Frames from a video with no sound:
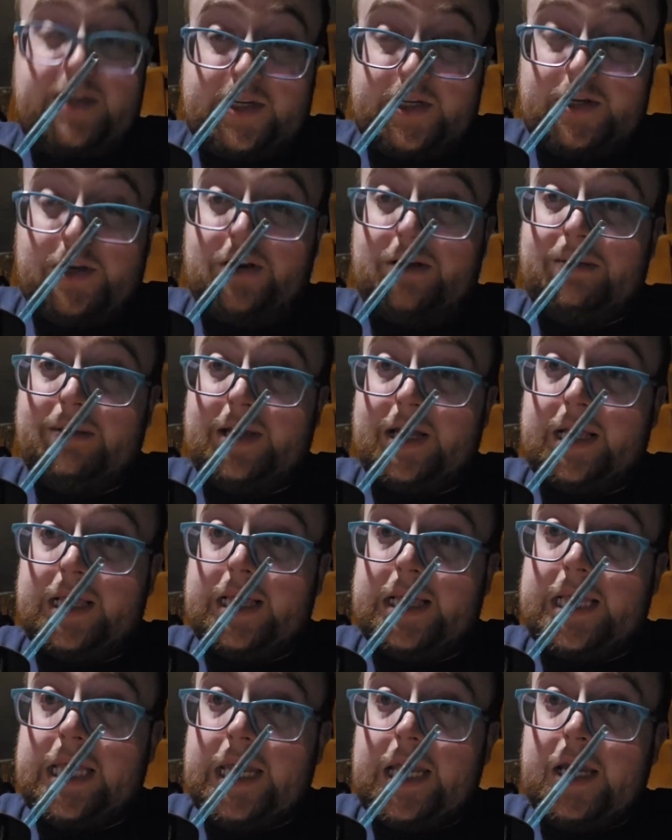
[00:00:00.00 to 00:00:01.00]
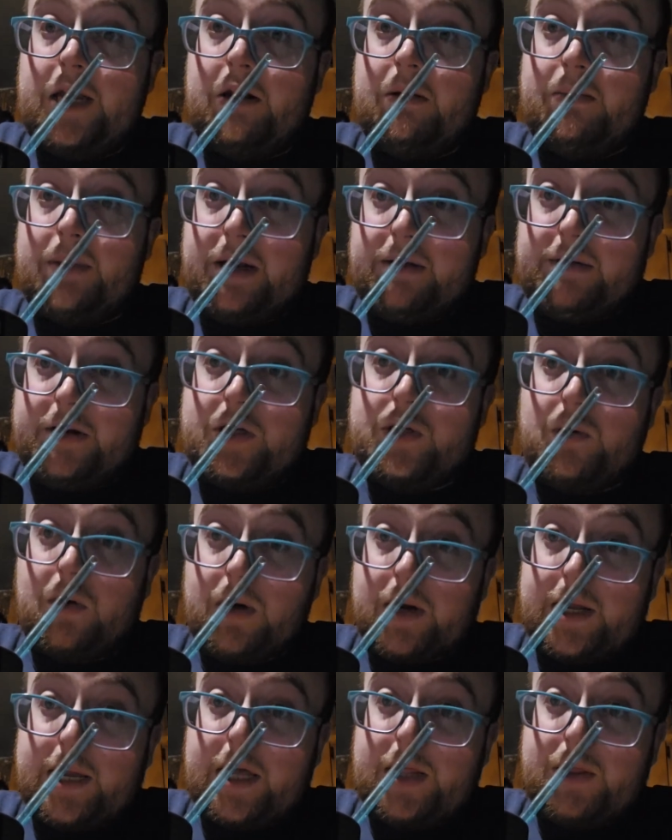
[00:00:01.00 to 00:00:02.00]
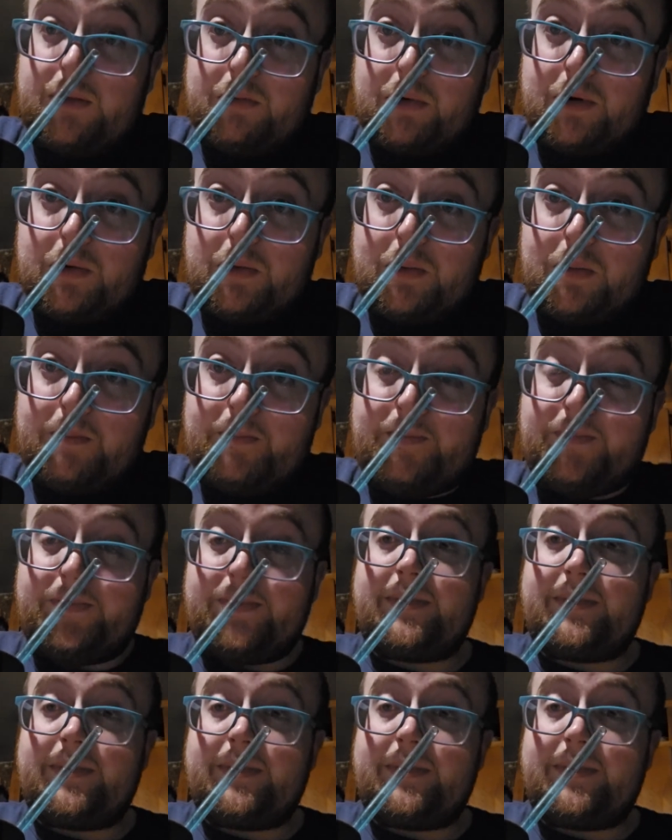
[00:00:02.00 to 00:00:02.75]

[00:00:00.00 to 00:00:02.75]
this is going to be a little bit of a chore to get through.